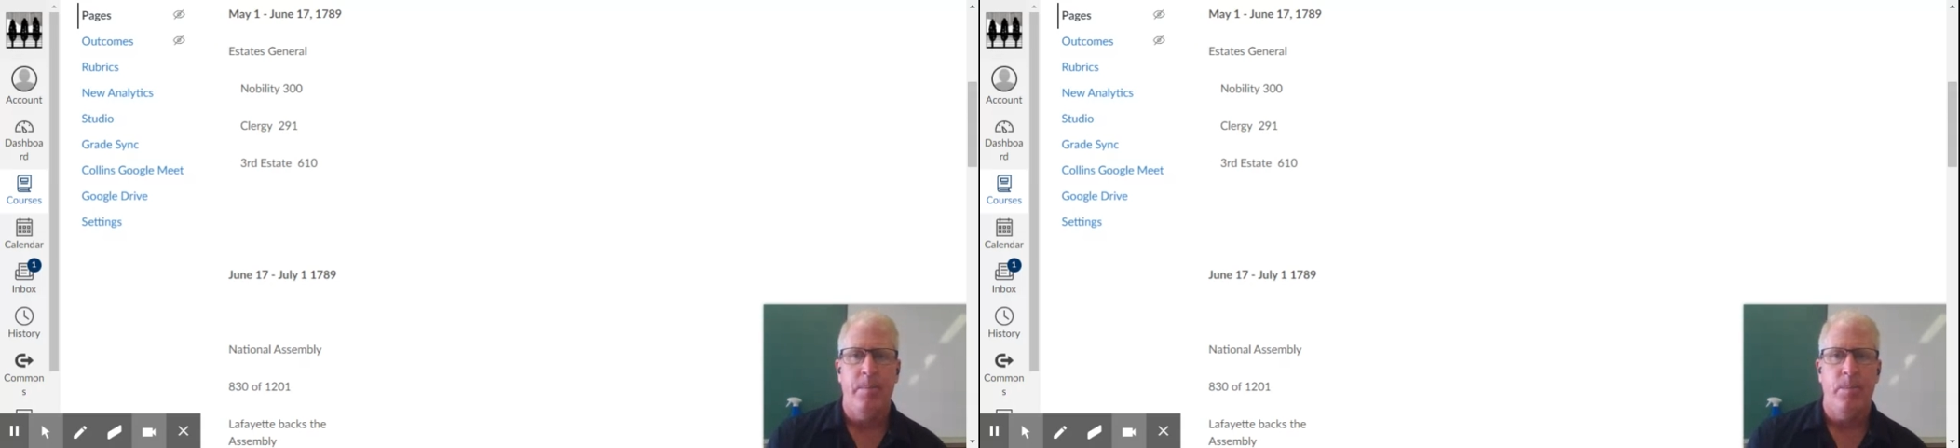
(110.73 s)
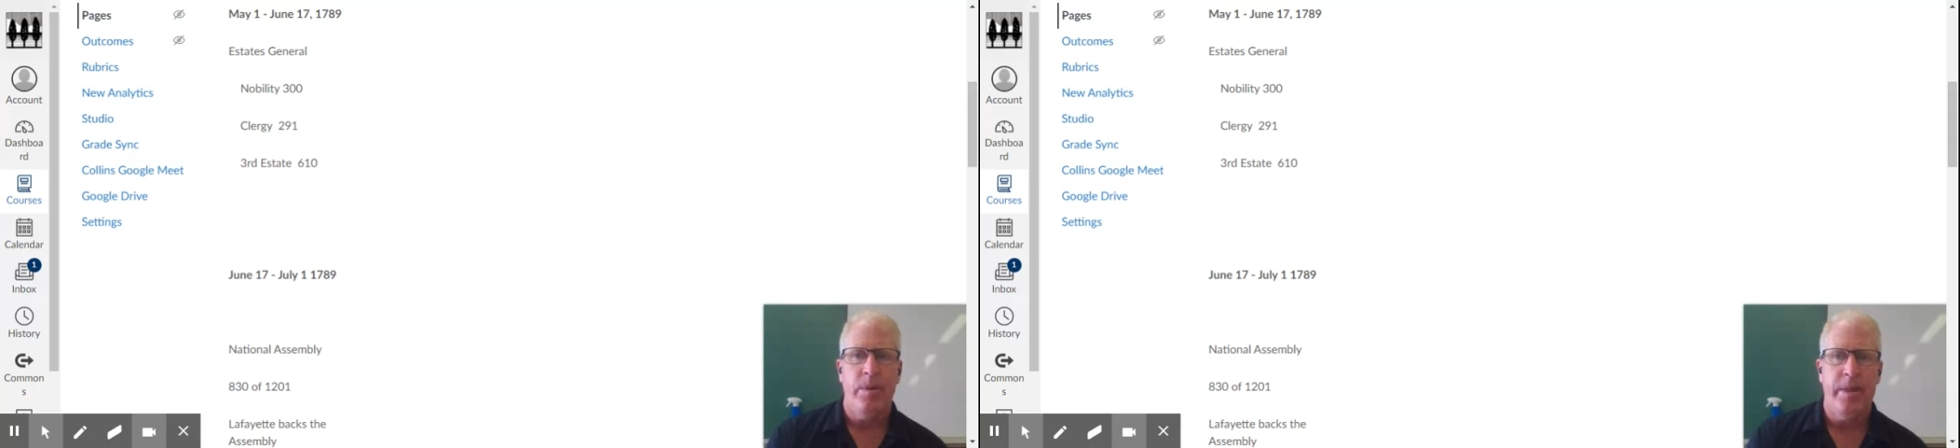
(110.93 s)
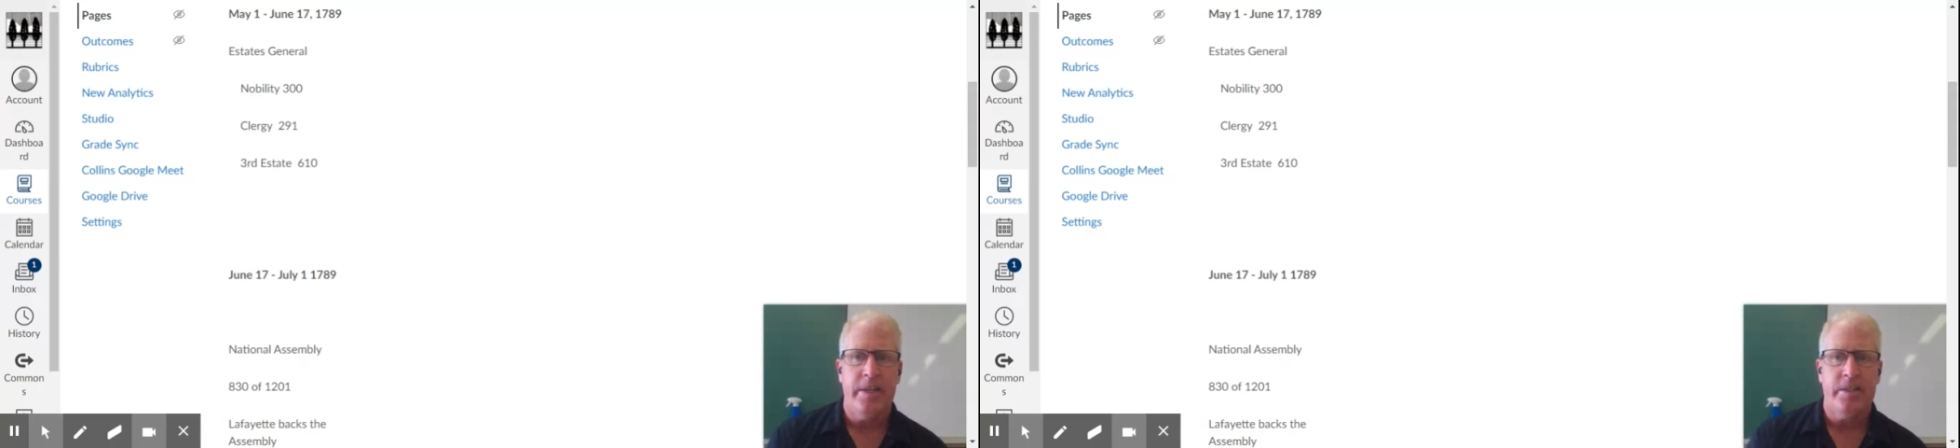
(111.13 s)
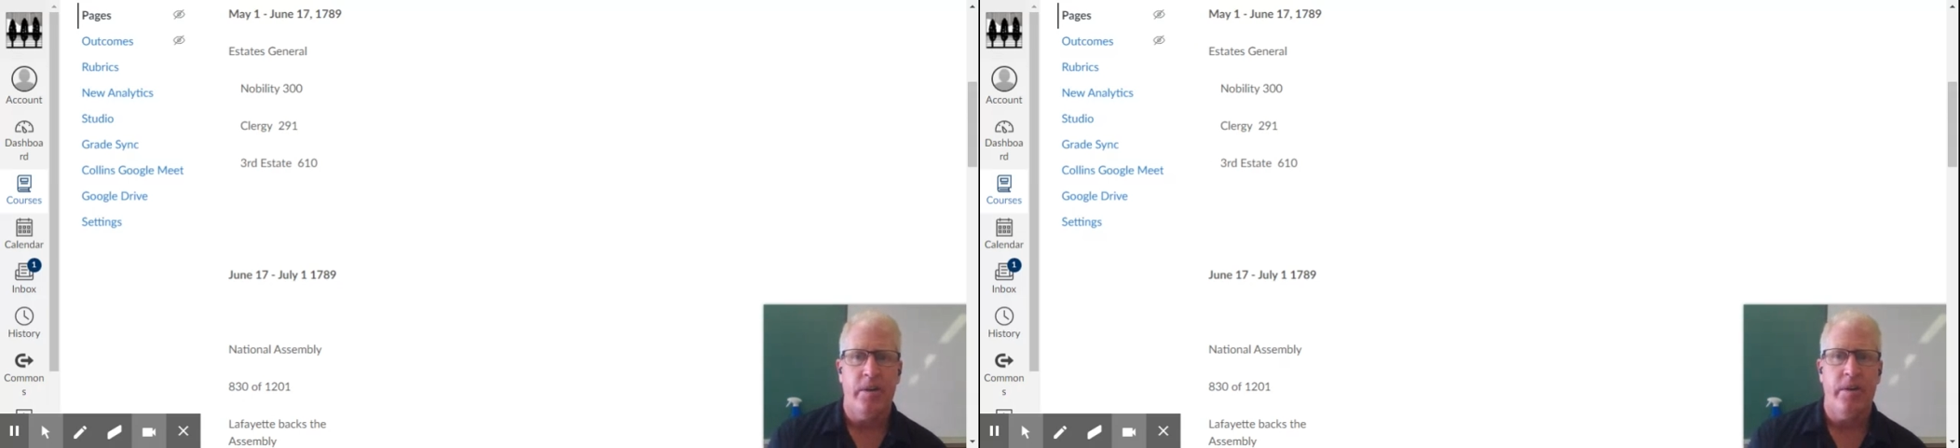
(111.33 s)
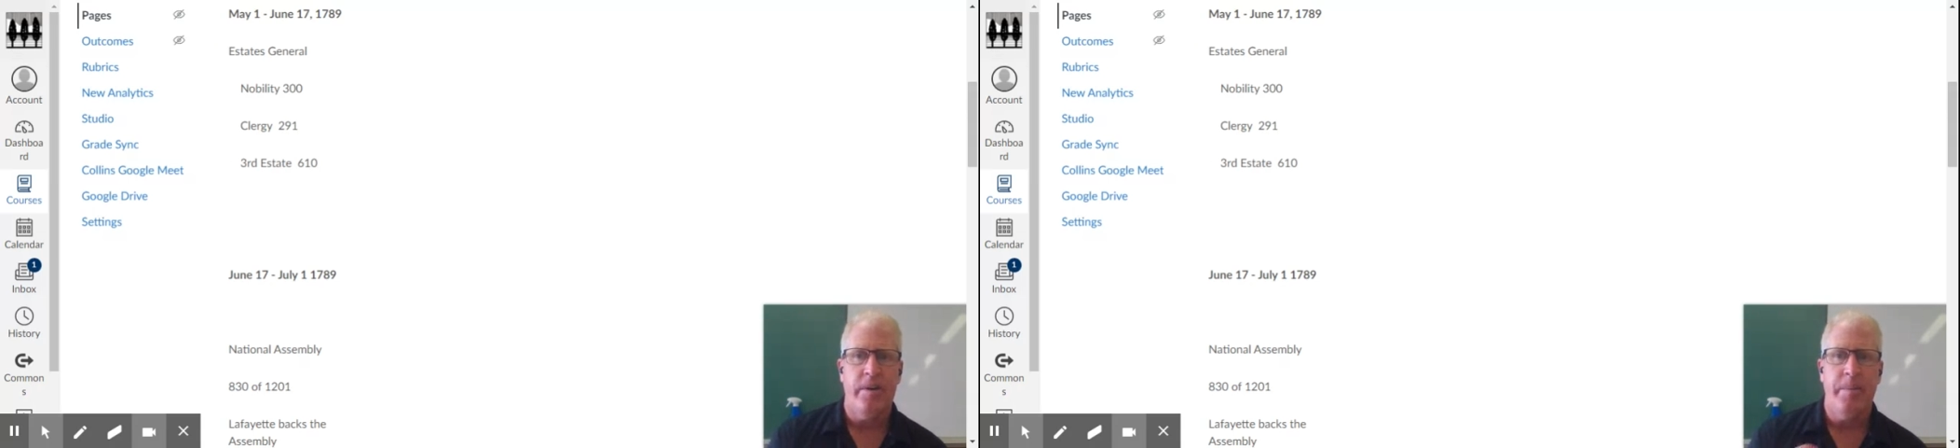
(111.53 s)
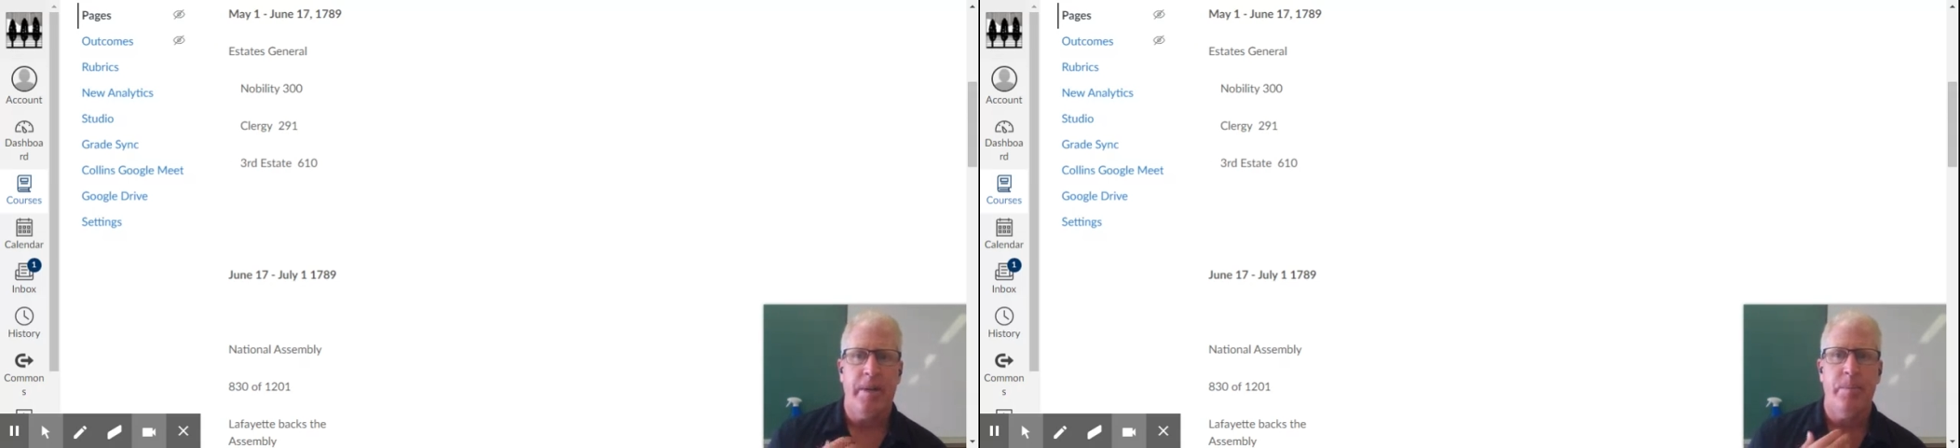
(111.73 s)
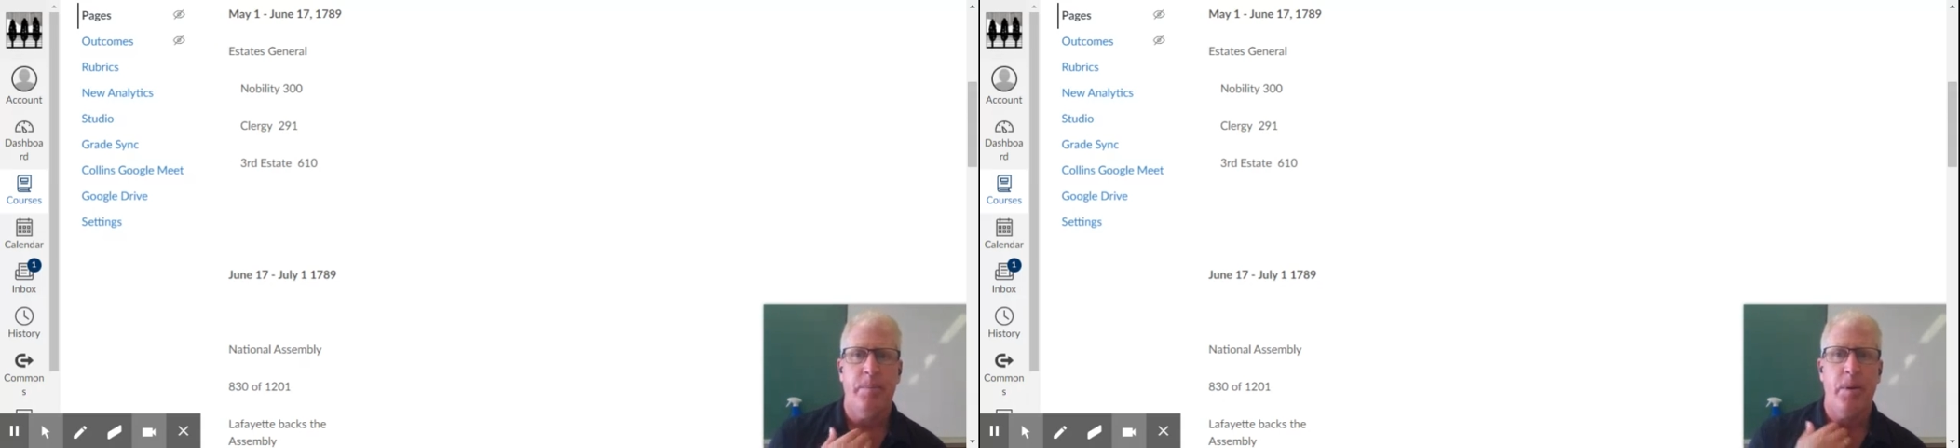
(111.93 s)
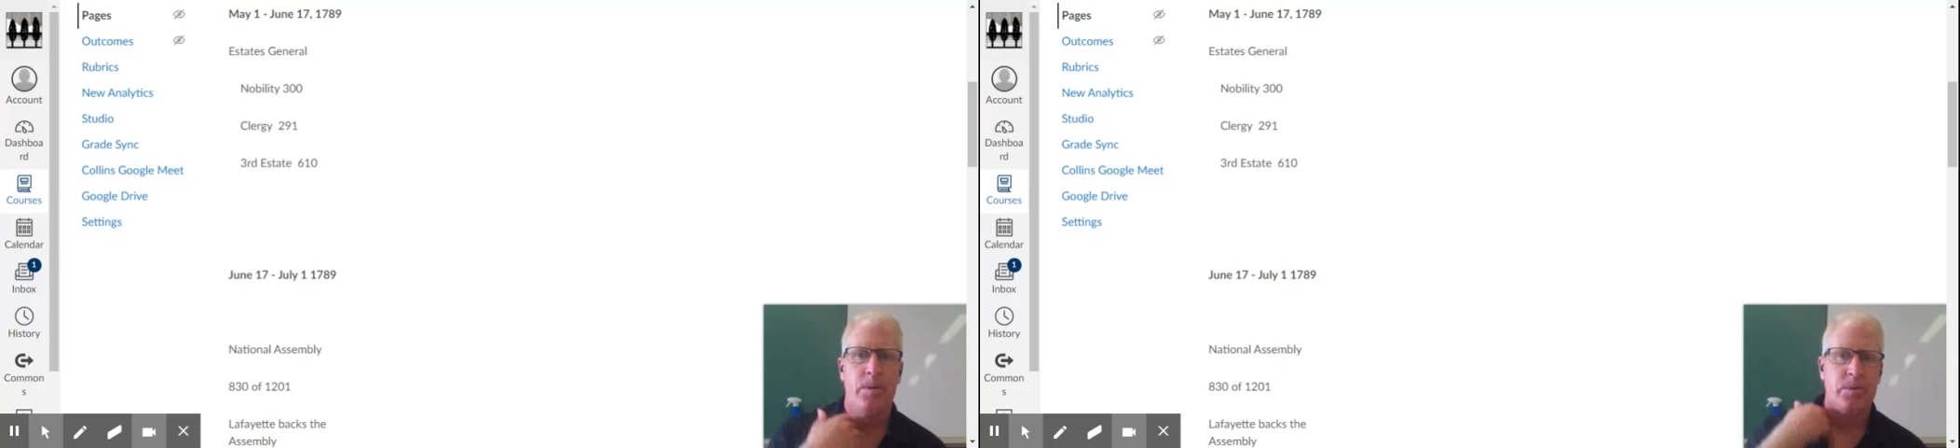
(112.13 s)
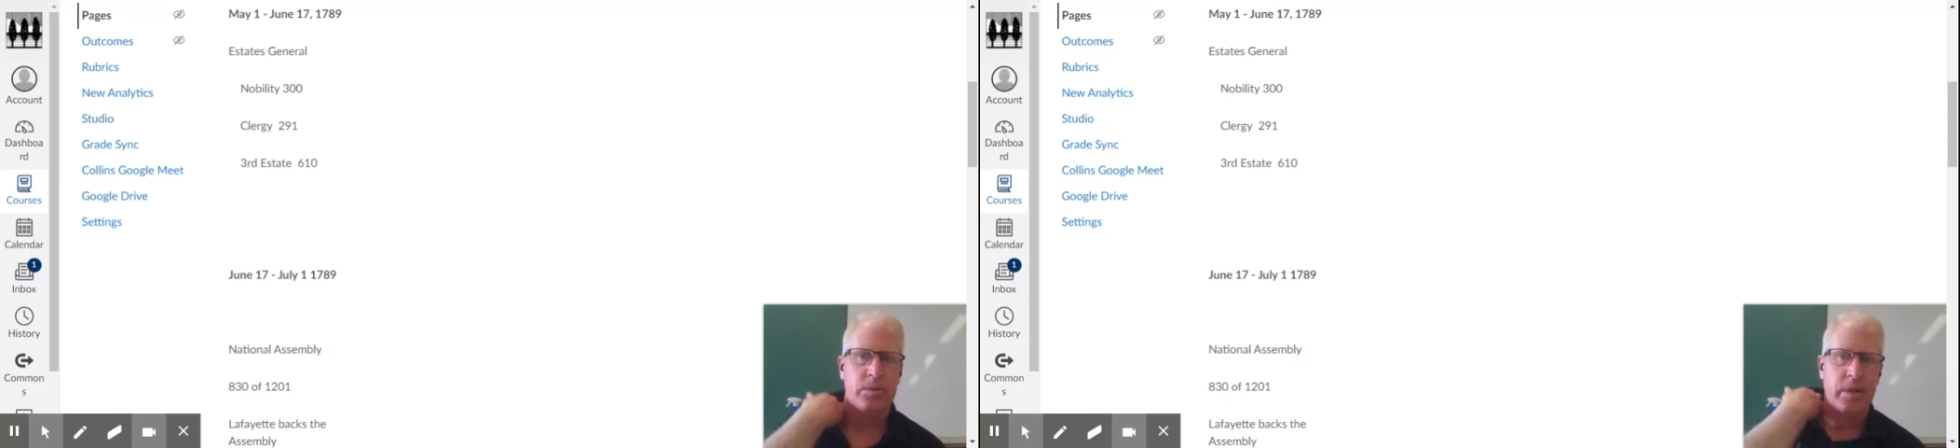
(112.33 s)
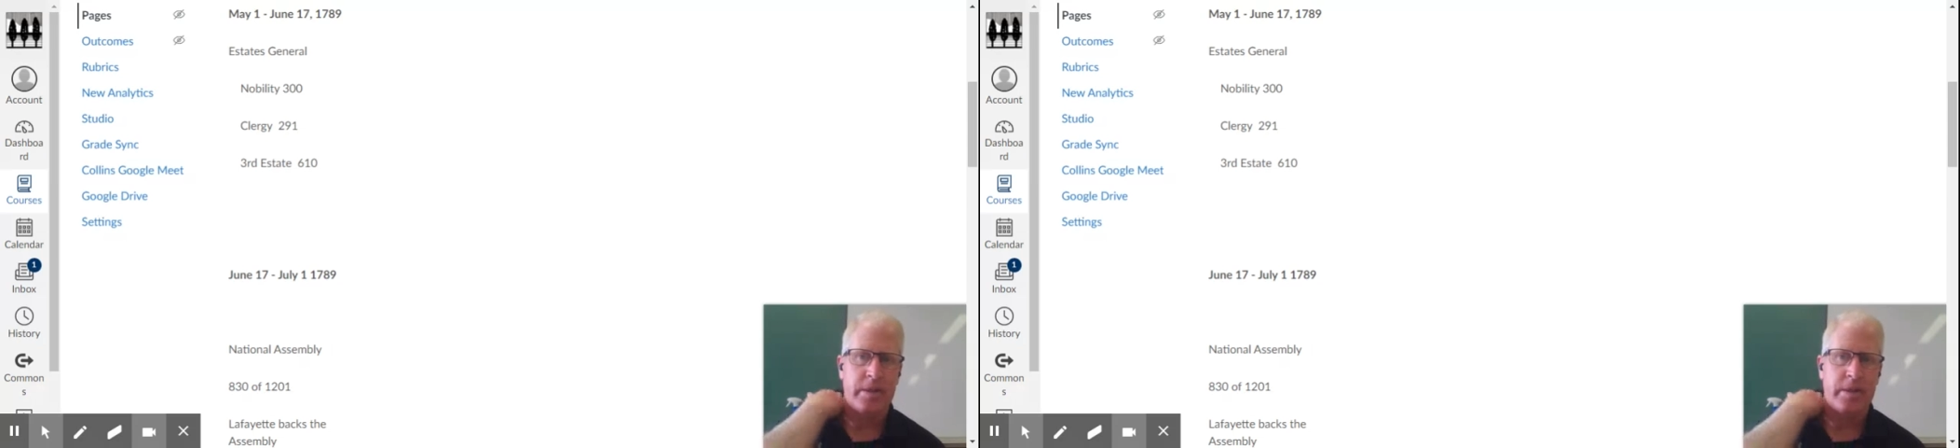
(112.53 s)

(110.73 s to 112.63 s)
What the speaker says: when they started to make proposals